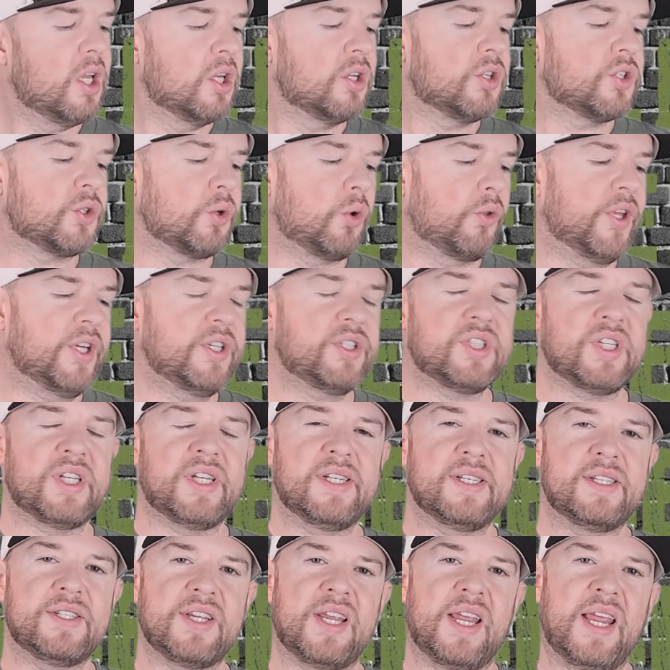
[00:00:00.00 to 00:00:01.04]
So this
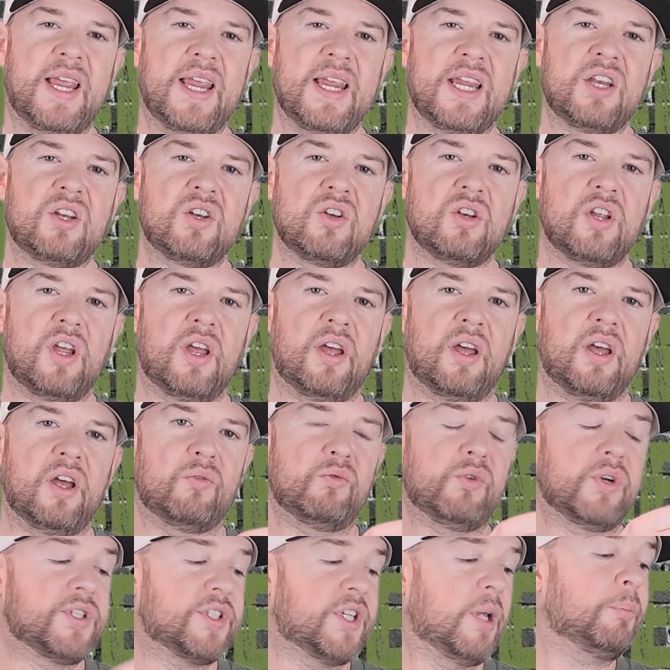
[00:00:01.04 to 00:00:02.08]
is a uh,
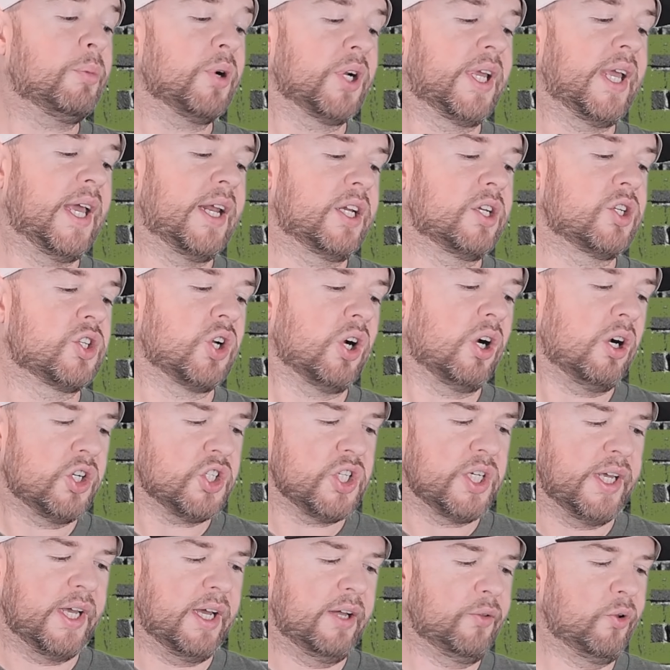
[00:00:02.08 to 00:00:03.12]
reciprocating
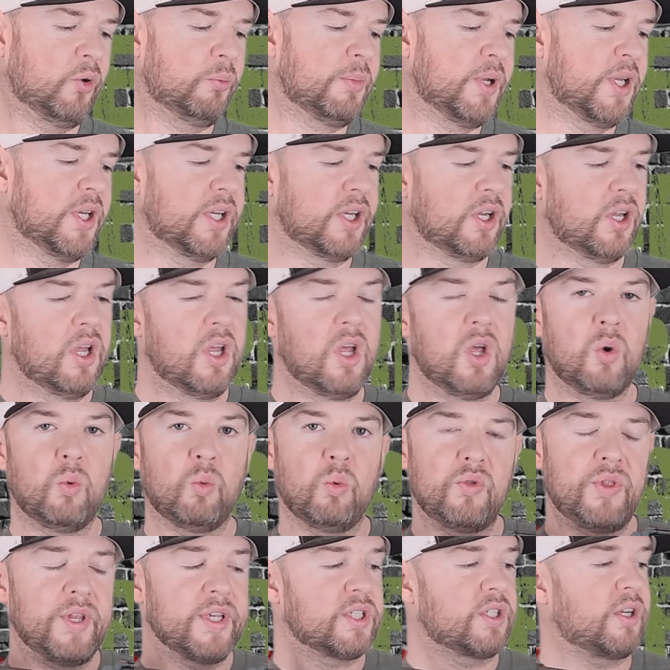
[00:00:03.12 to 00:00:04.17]
charging handle, meaning
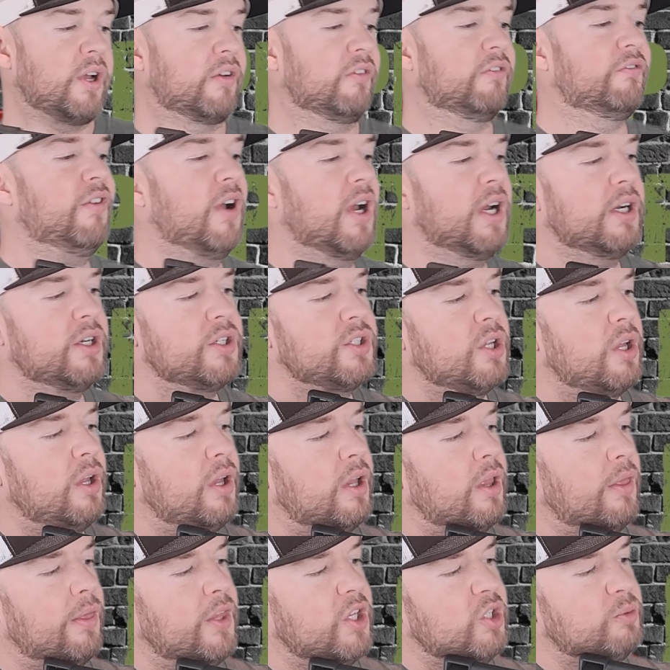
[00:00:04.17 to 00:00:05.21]
when this gun fires,
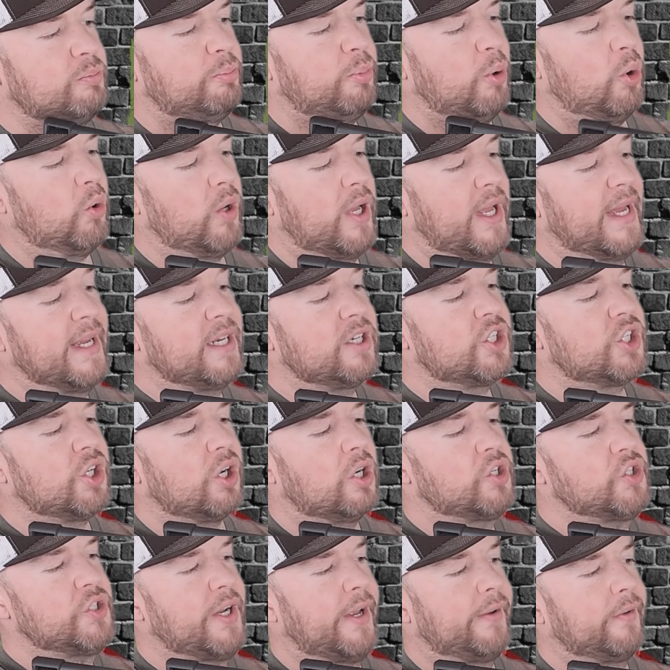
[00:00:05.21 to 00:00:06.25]
this bolt and
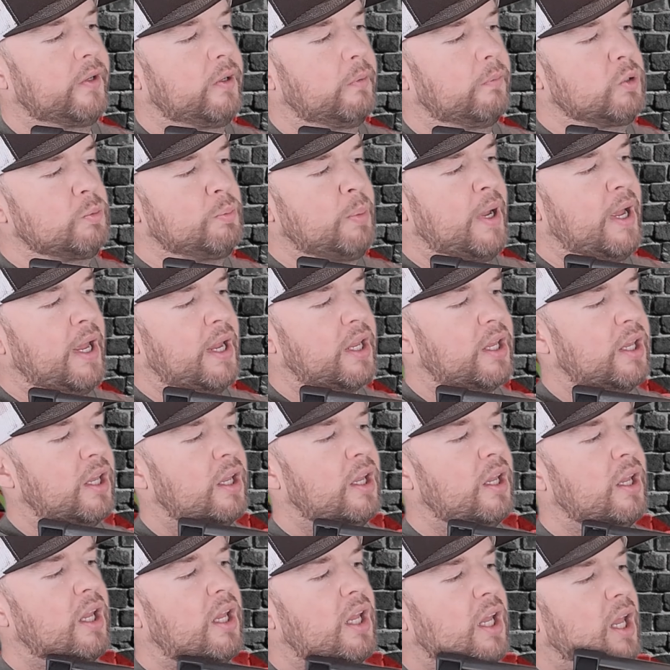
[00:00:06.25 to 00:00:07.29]
charging handle comes back
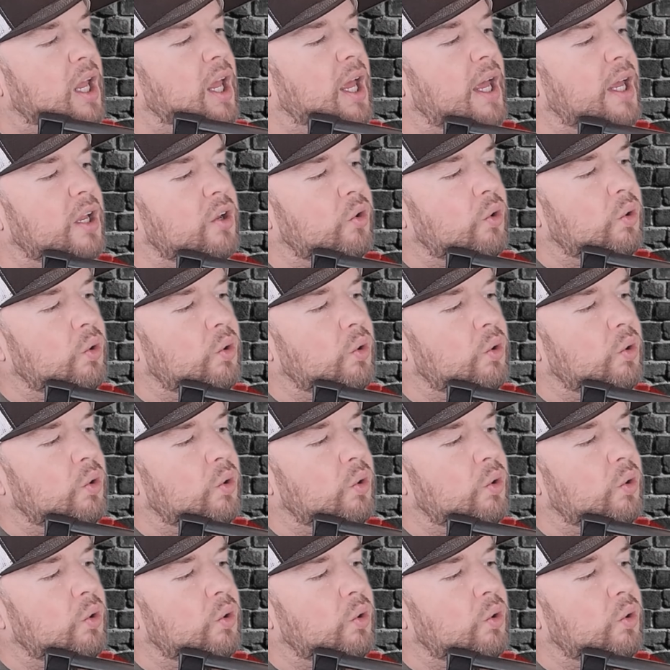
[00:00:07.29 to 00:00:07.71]
and